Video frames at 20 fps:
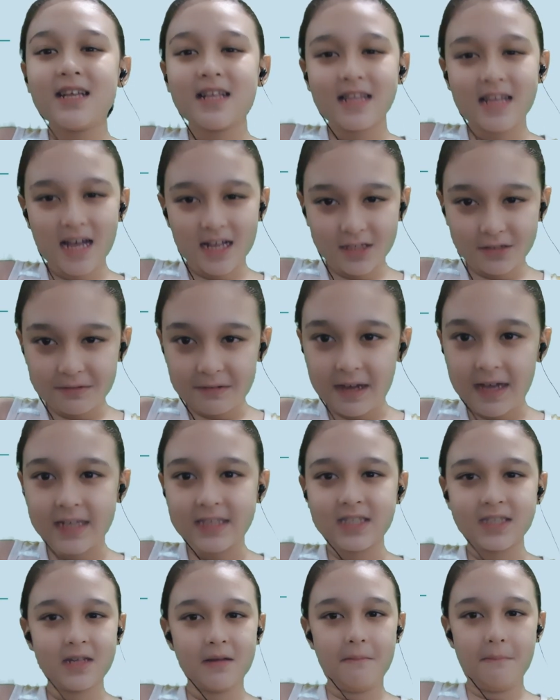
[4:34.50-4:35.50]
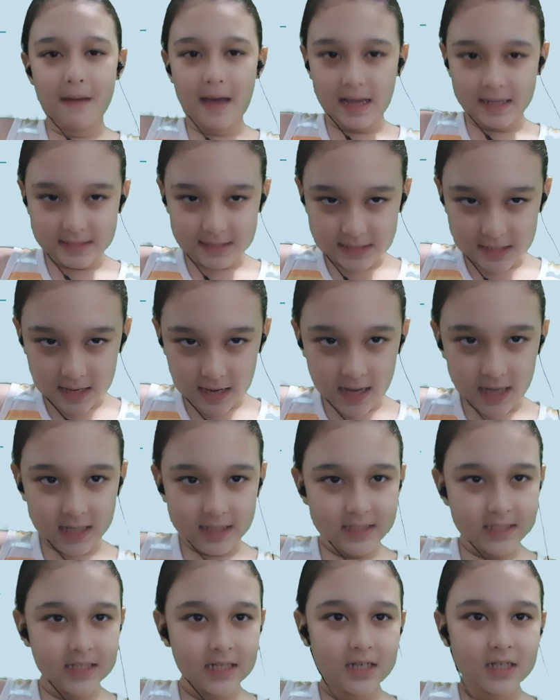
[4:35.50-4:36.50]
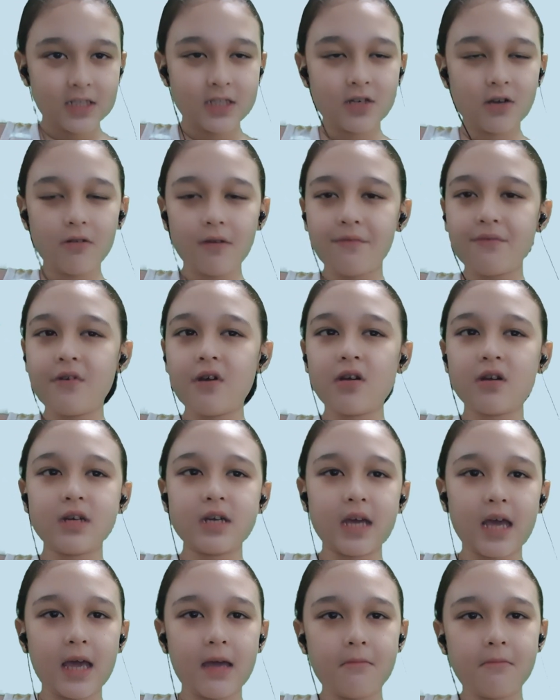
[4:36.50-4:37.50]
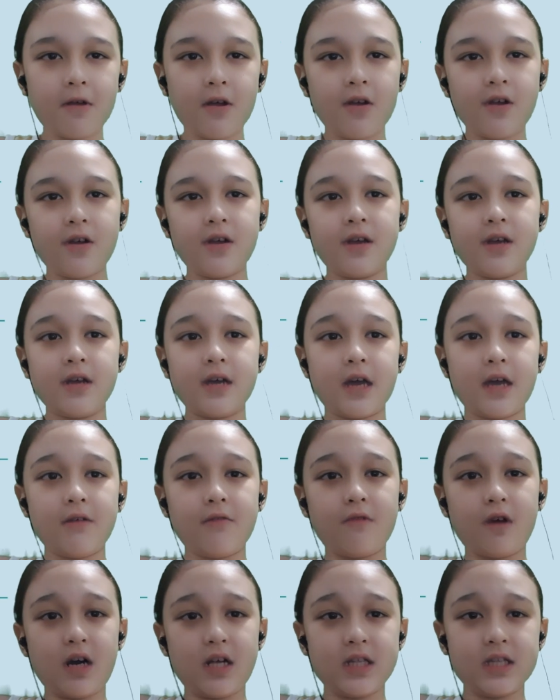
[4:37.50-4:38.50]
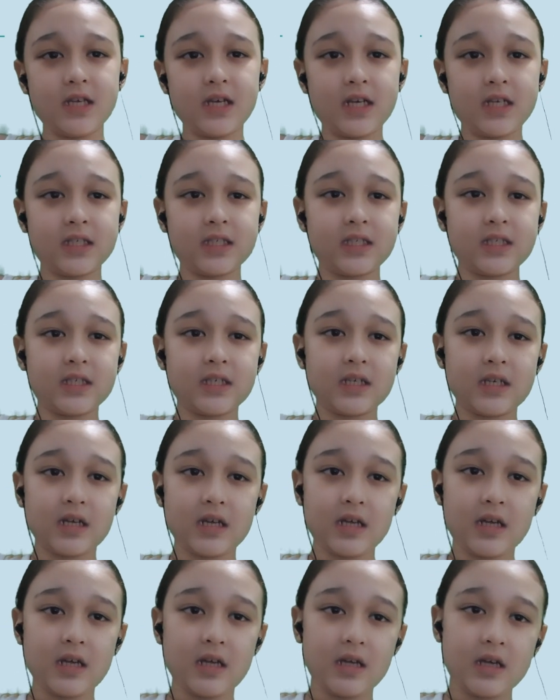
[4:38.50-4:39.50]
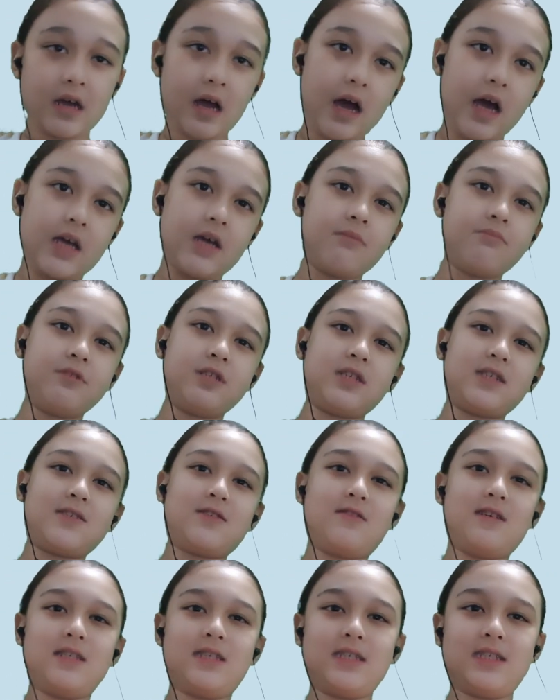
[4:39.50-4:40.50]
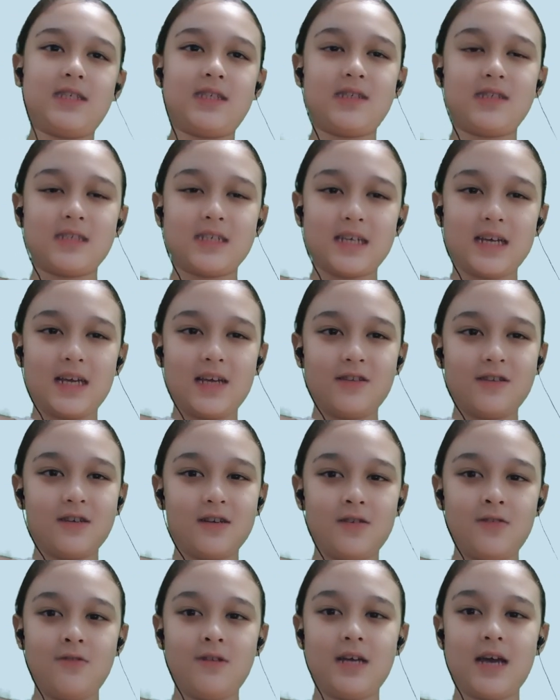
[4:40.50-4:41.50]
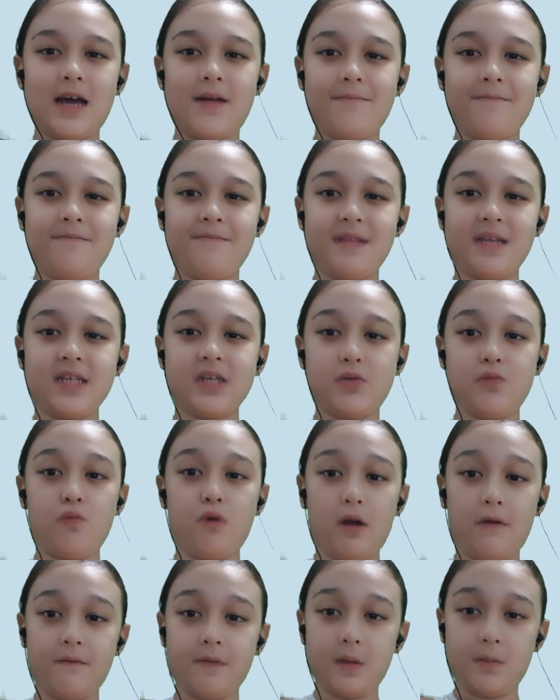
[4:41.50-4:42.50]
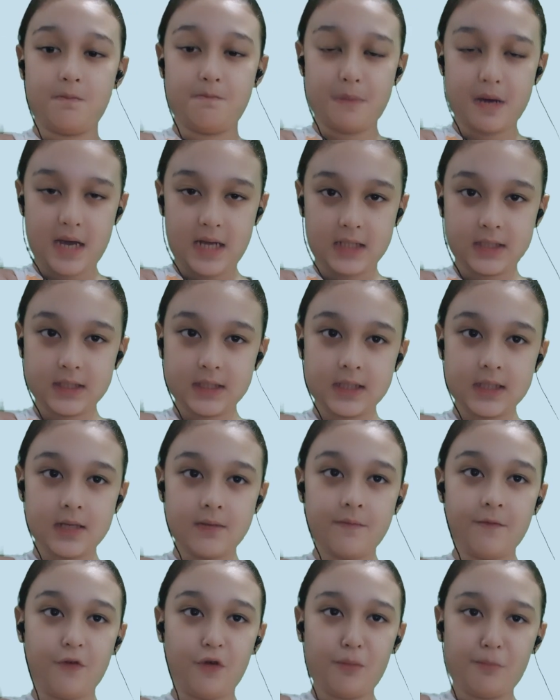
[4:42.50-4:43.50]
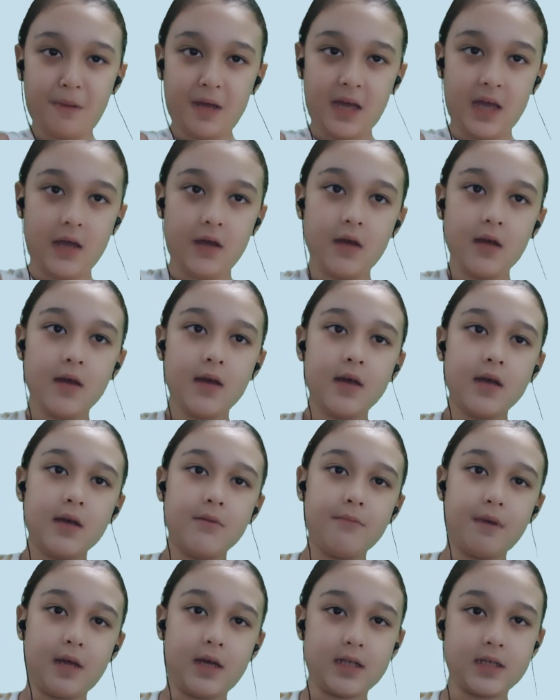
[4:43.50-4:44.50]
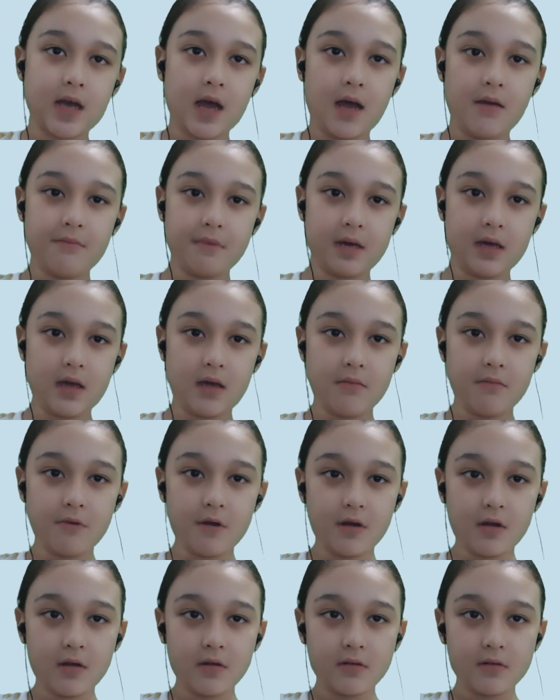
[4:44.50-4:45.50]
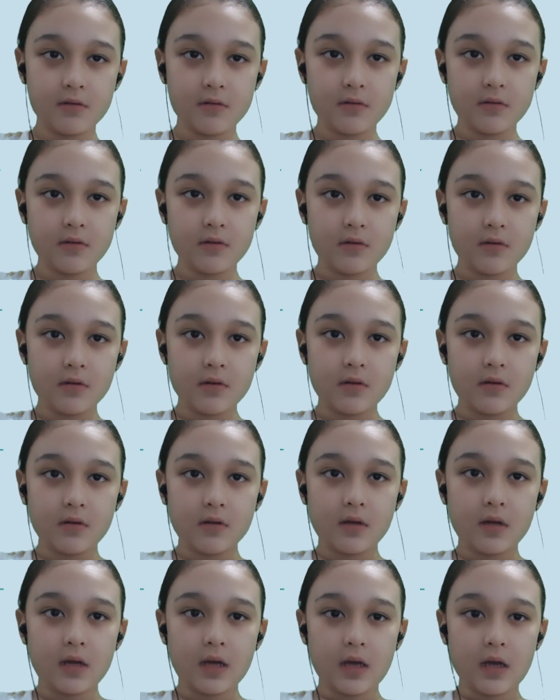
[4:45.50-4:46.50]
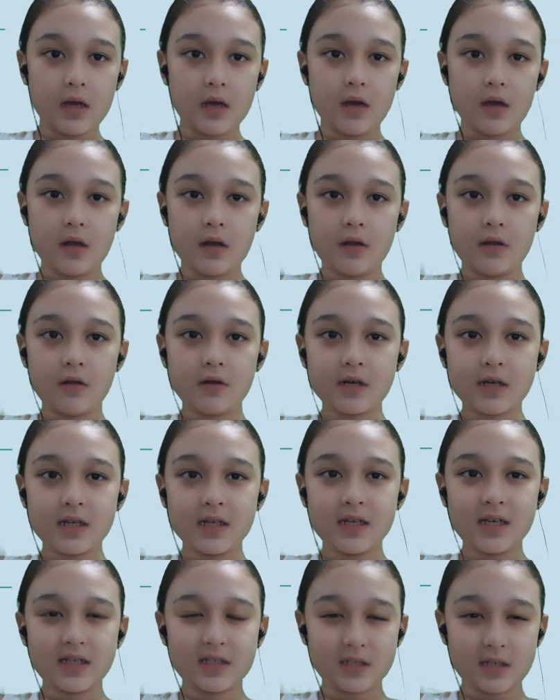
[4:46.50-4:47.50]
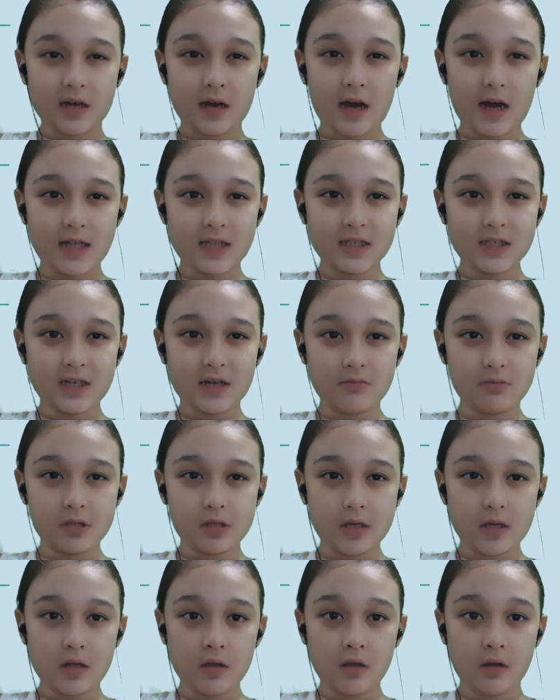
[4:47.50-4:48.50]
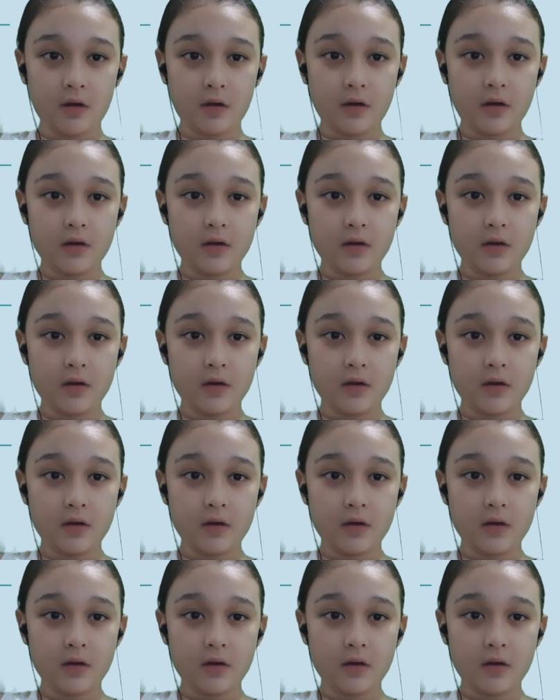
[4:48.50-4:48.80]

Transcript: That's why it's the best guys. So if you're a gamer and want this, I am just going to say to you that this is one of the best for me because I am a gamer and look at this hot tabs killer